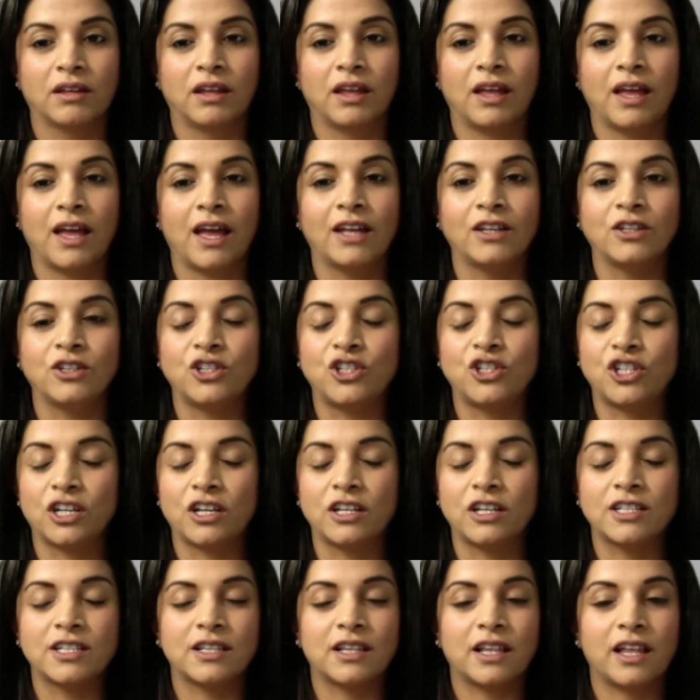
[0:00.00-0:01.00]
and
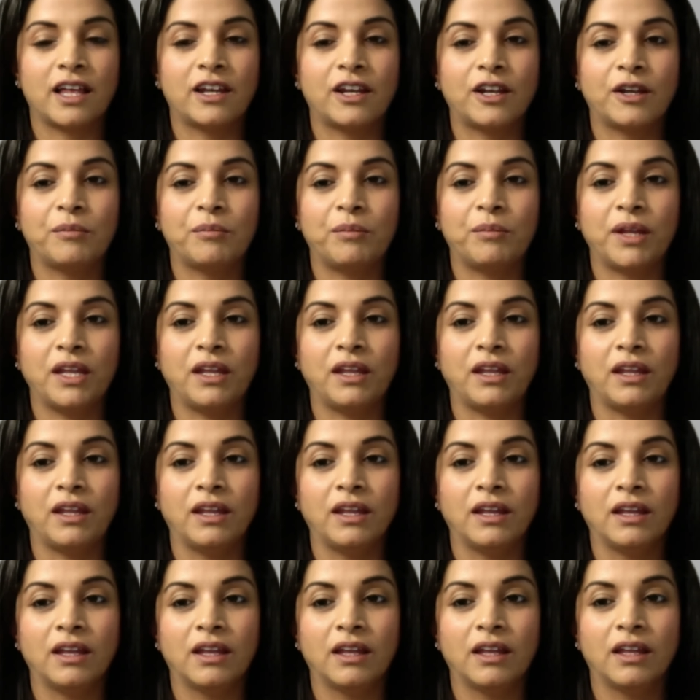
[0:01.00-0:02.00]
just let it be.
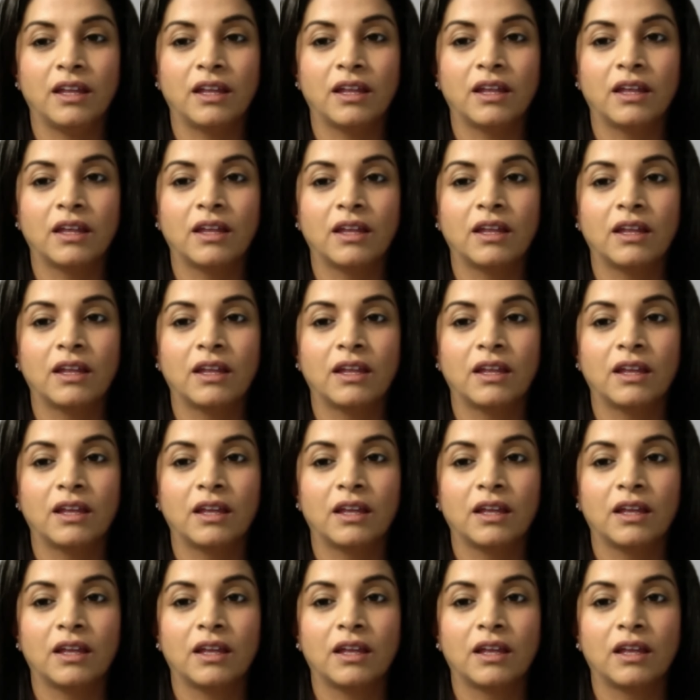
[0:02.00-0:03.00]

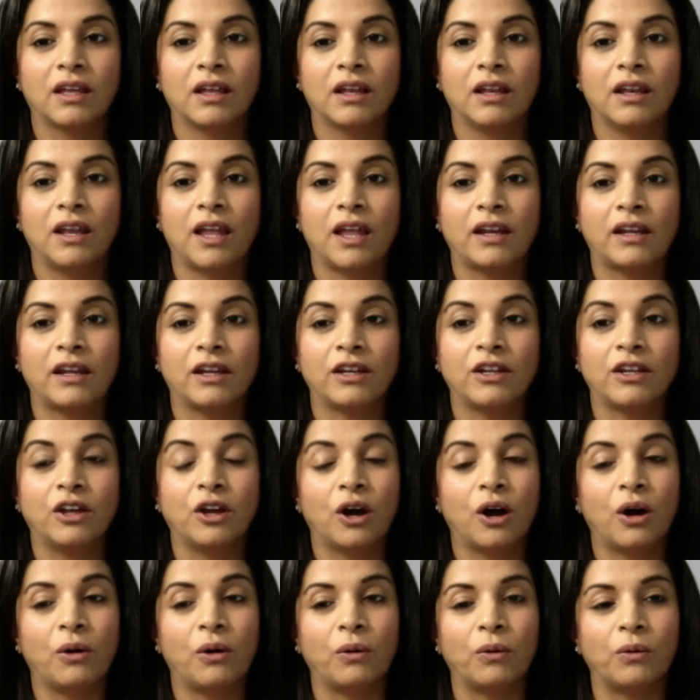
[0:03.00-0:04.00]
Let it
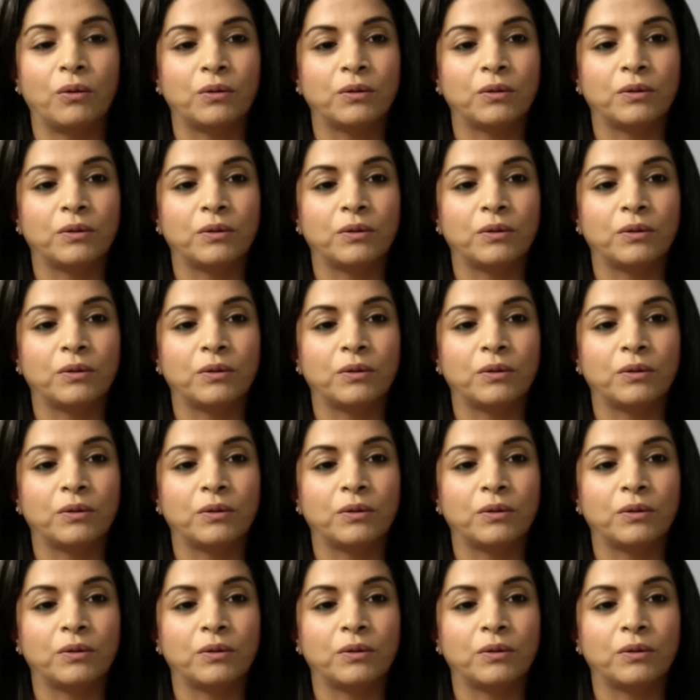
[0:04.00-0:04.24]
go.